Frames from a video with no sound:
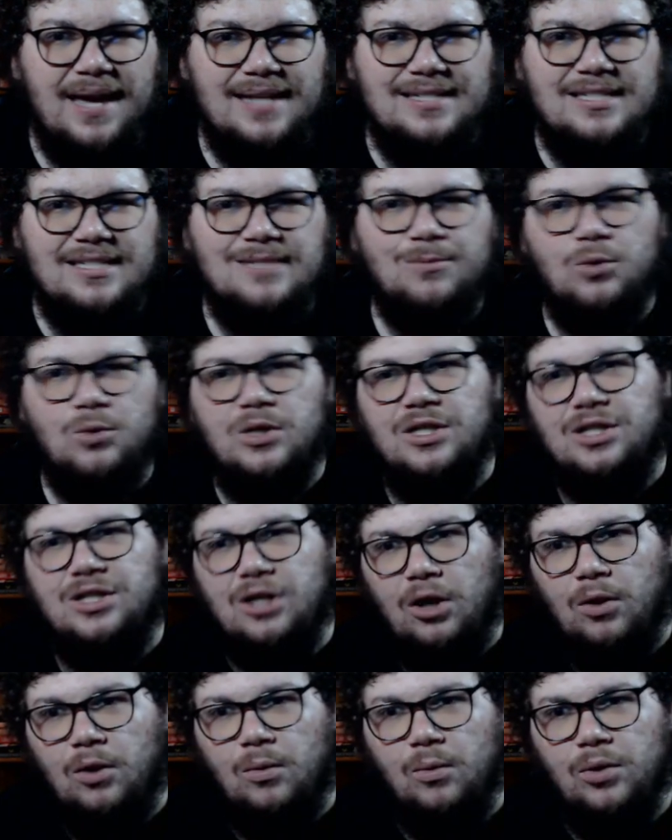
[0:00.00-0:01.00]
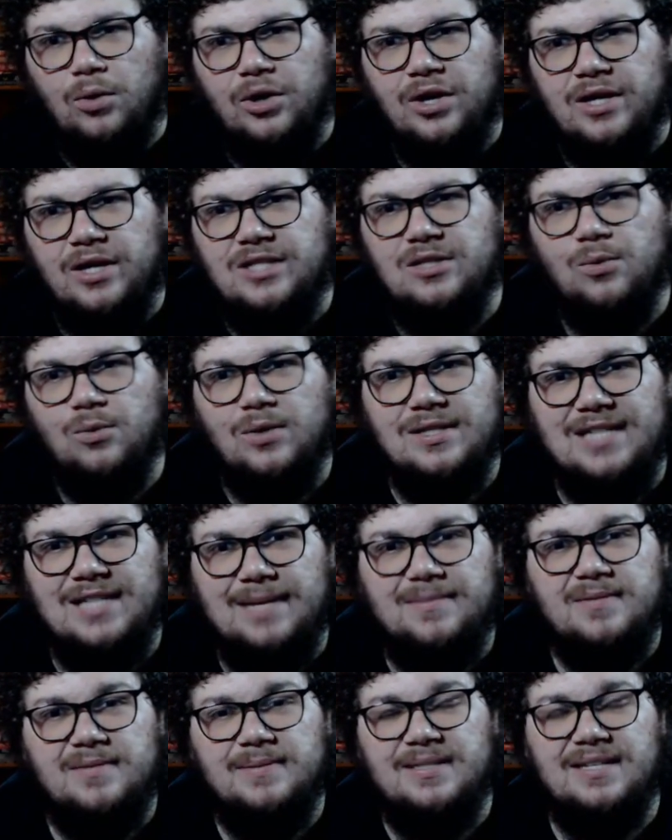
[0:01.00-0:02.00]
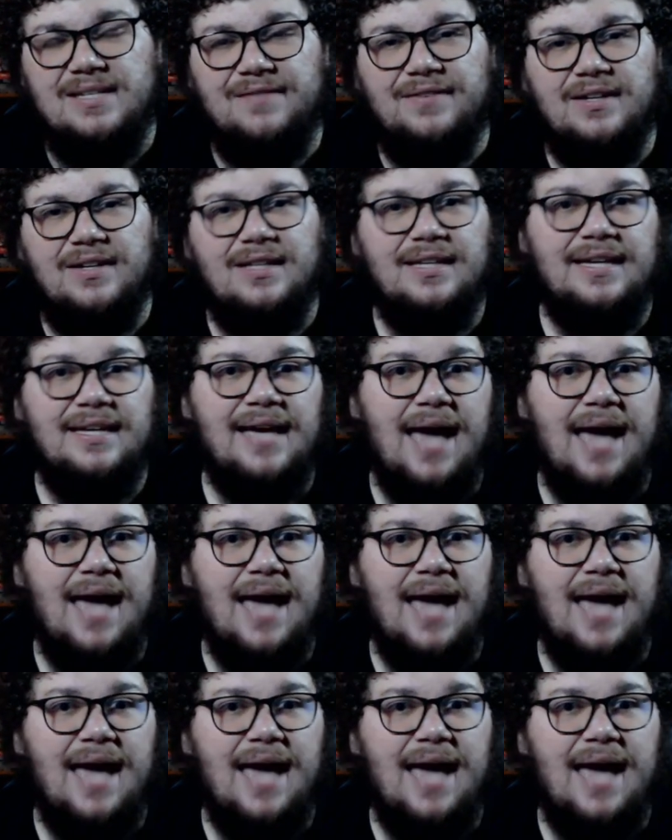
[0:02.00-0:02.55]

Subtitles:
more adult works, the ones aimed specifically